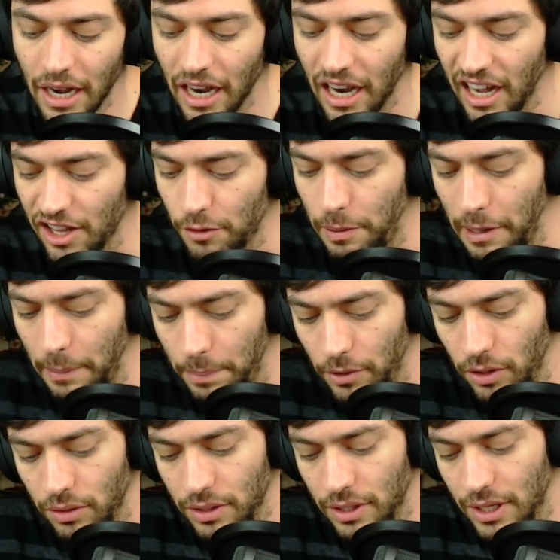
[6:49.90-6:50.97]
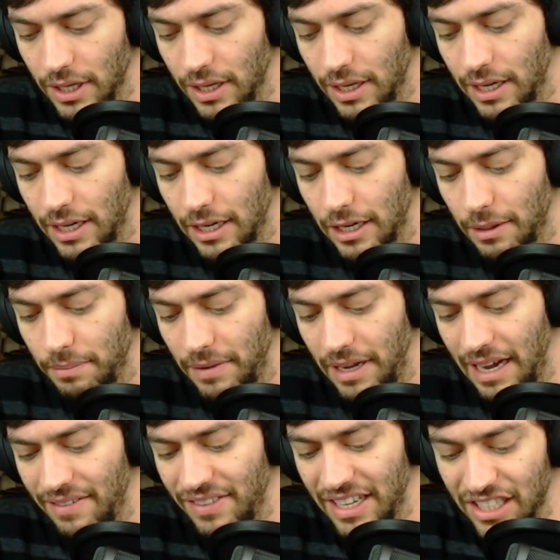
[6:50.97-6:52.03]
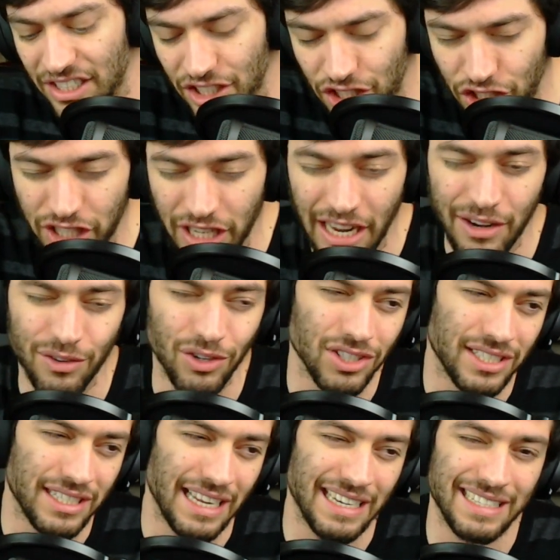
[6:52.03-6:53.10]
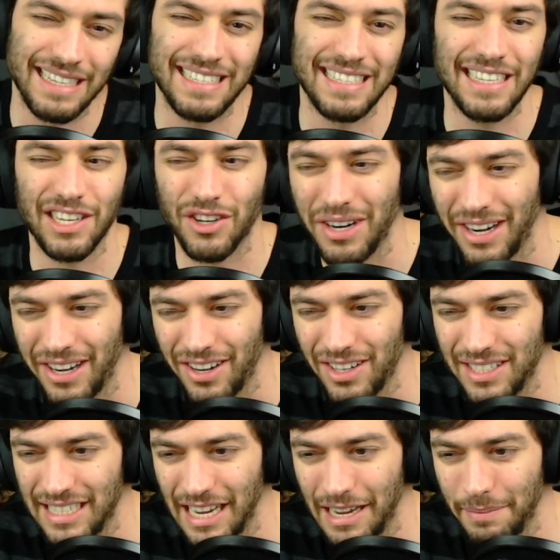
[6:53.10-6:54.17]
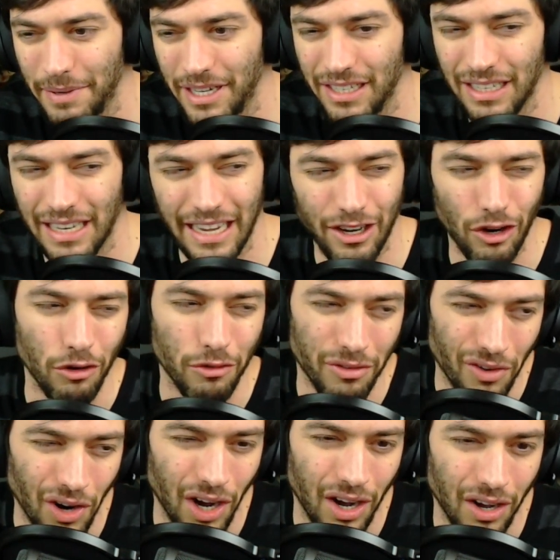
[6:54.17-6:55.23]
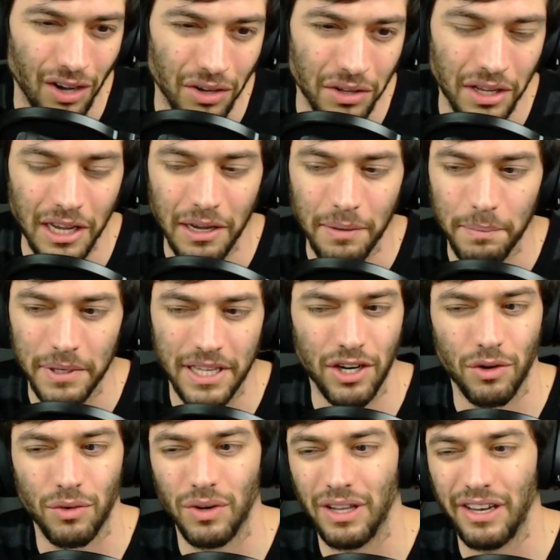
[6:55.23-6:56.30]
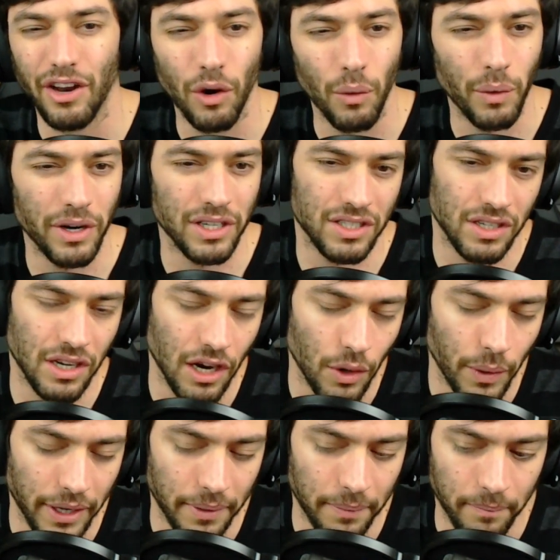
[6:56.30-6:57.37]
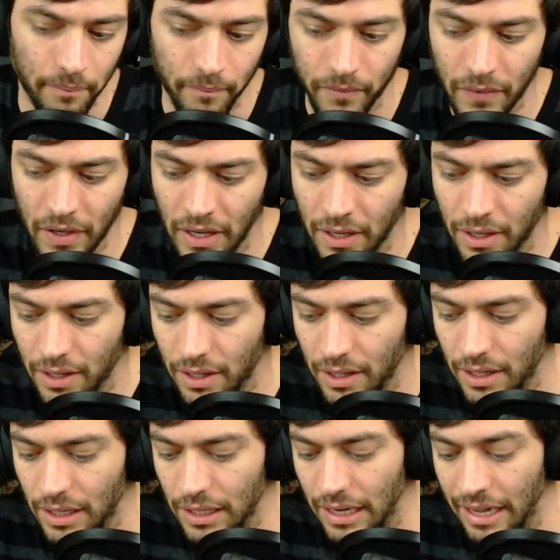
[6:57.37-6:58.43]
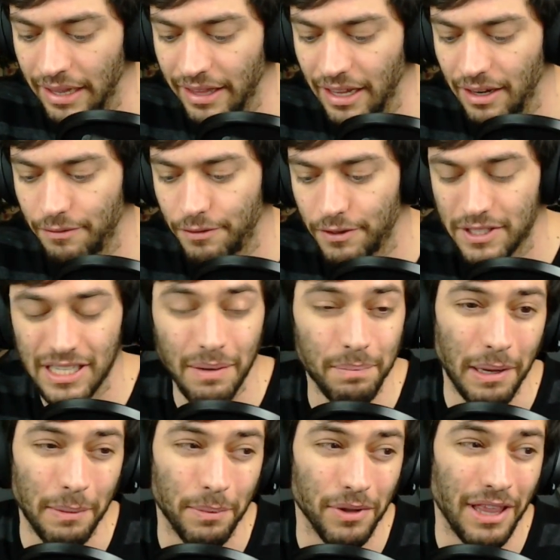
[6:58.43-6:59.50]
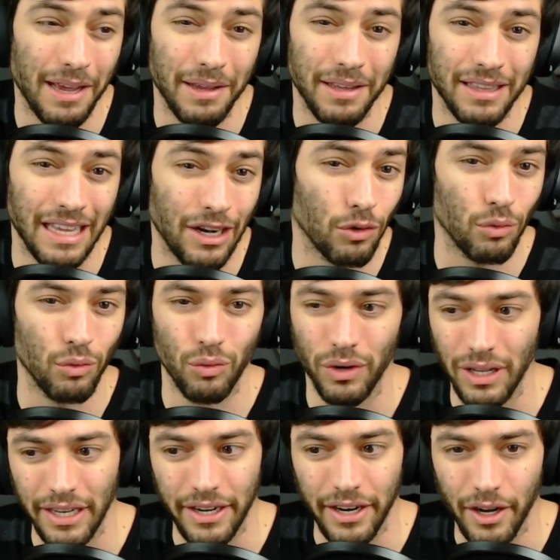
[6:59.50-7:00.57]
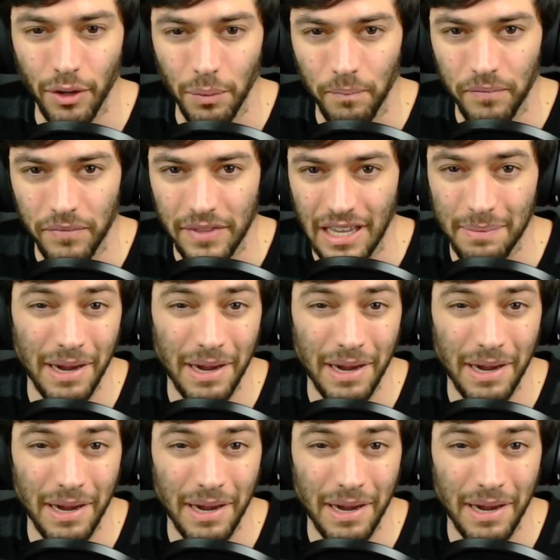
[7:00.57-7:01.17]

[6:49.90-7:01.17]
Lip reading: Other people have that general sense. They see their credit card statement, like overall, but they don't really know where it's going. And then for some people, they don't really know. They